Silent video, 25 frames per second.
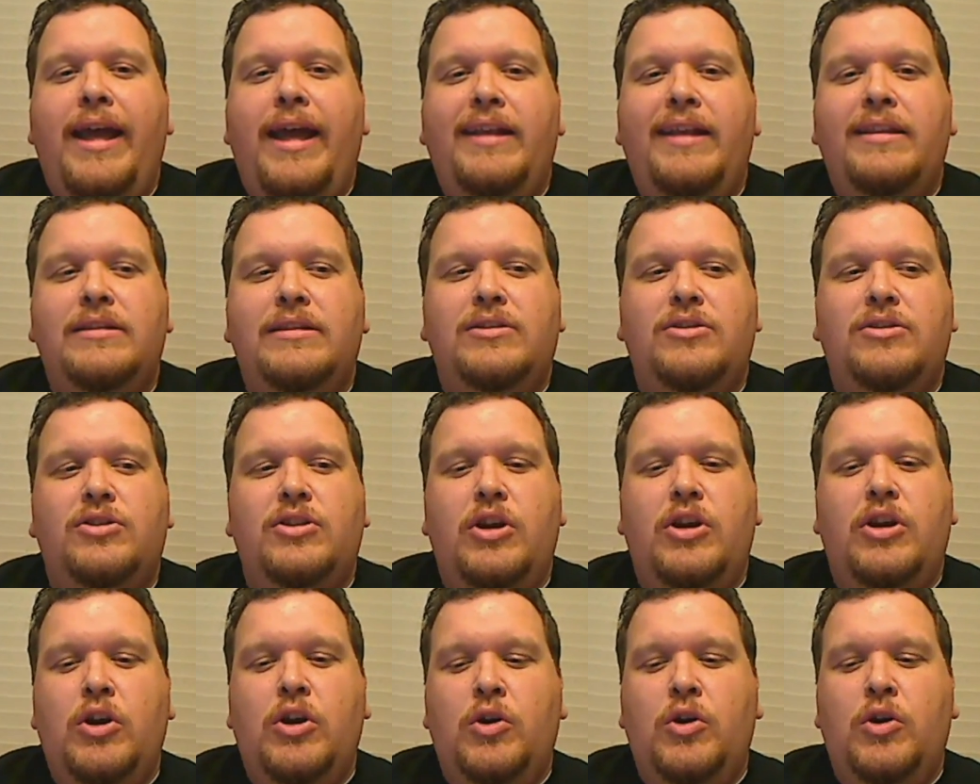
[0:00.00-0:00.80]
And
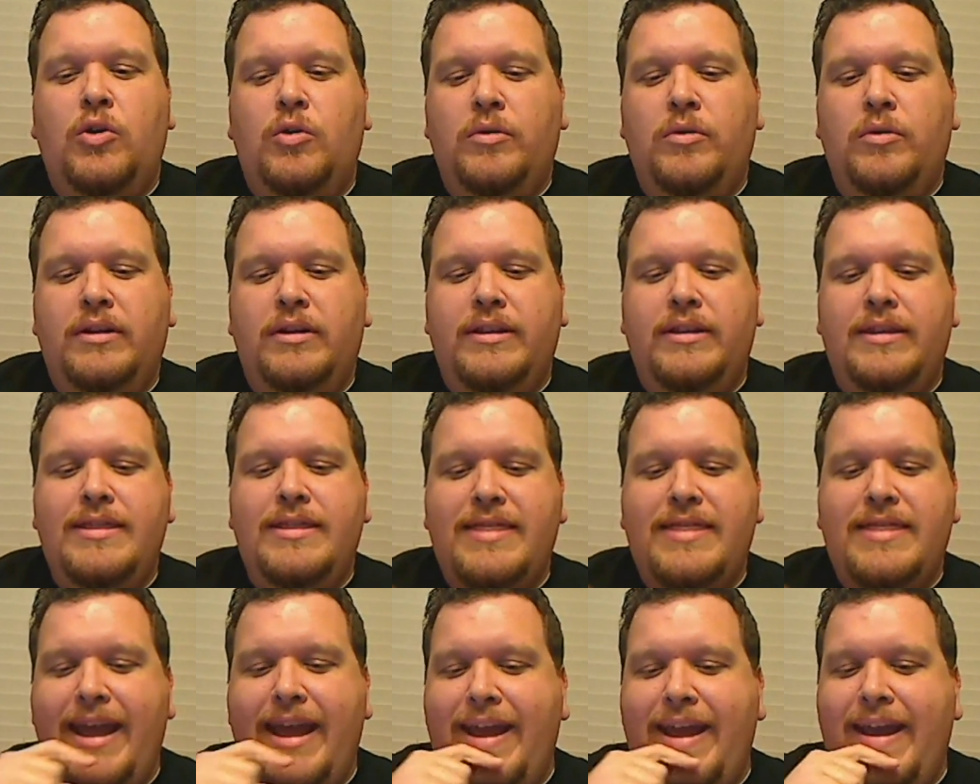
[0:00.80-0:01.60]
so
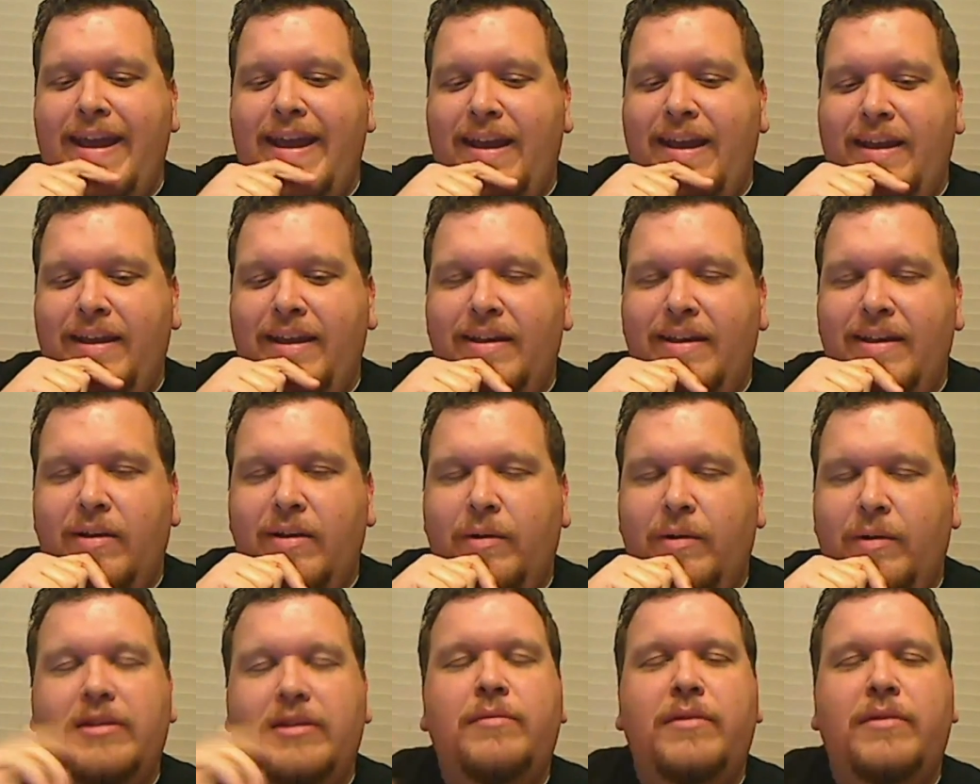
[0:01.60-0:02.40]

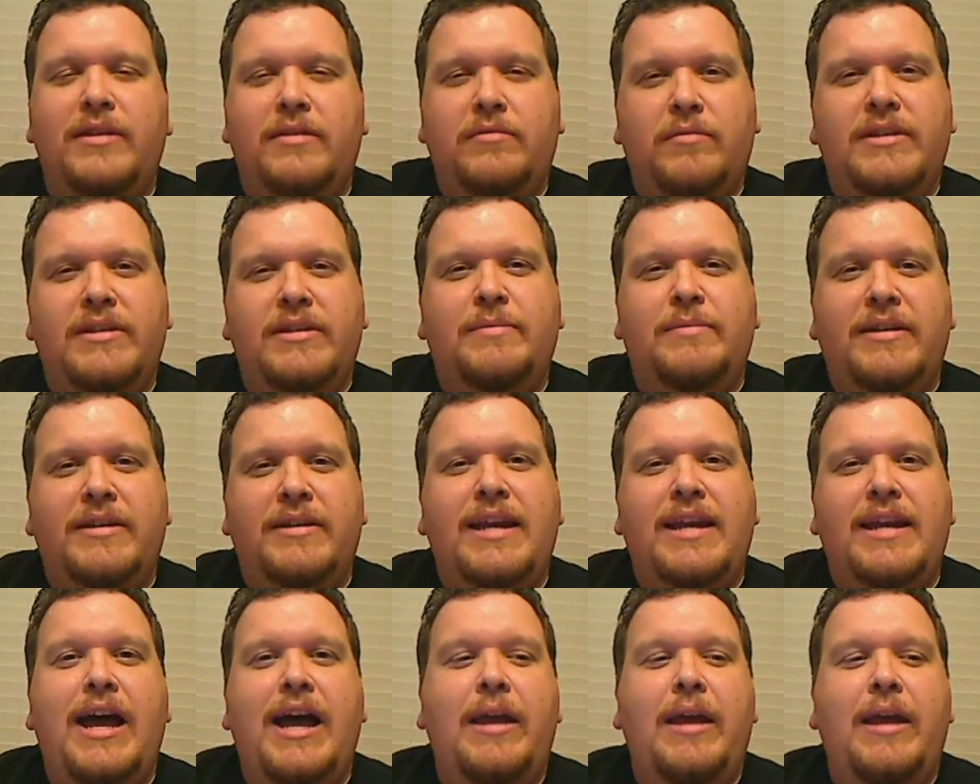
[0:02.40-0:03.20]
we
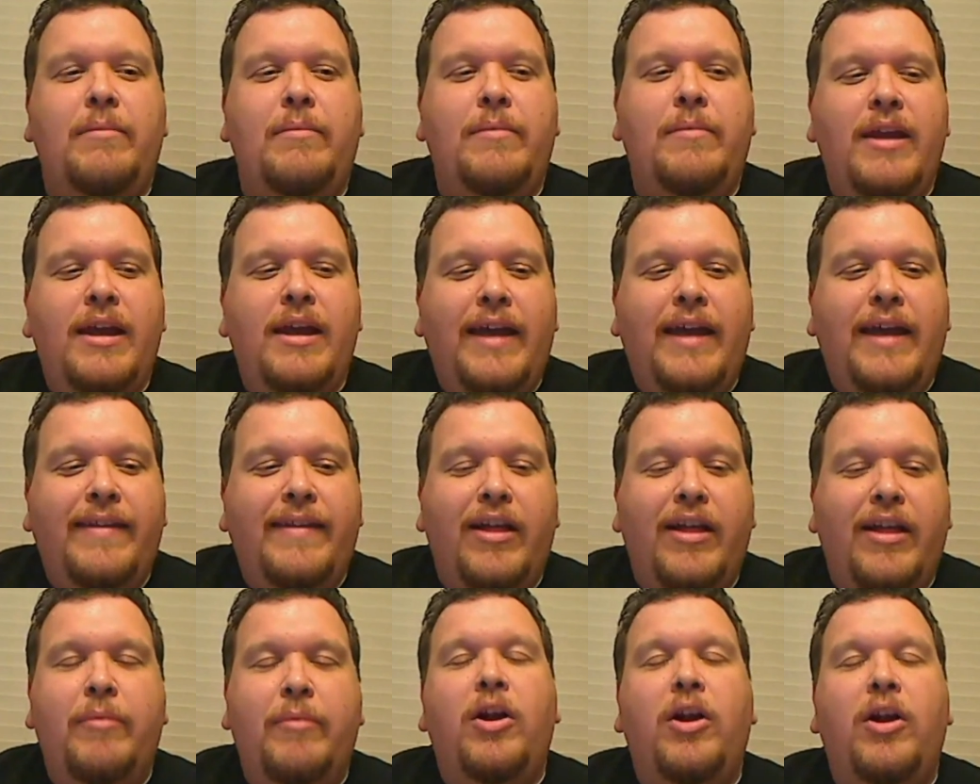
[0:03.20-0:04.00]
spent time at the
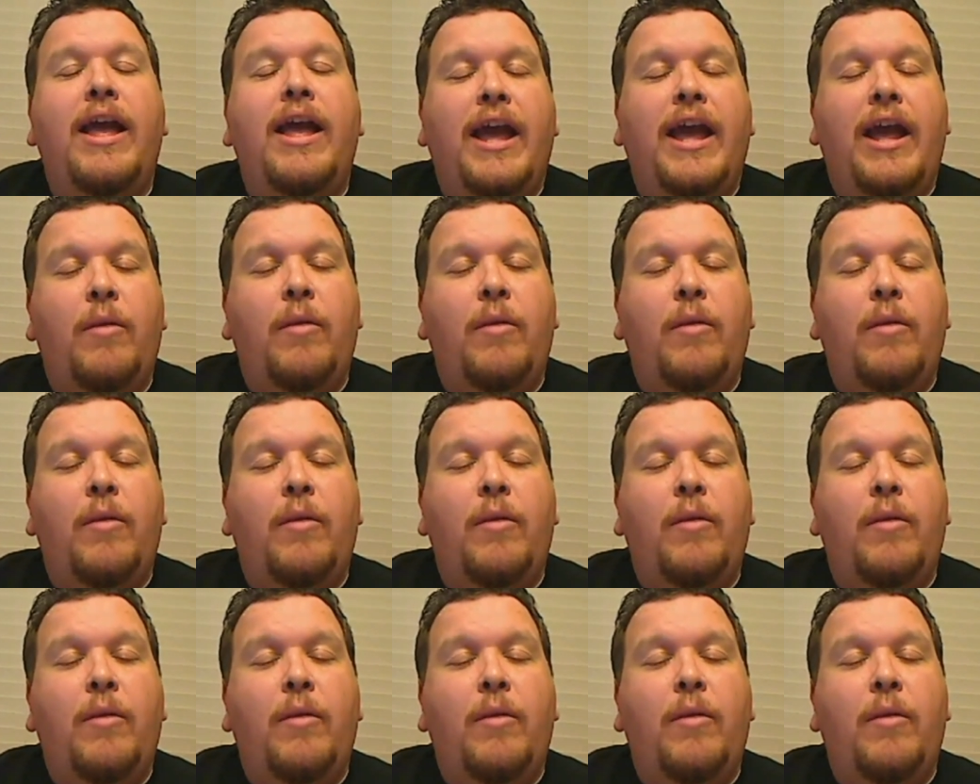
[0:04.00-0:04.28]
library.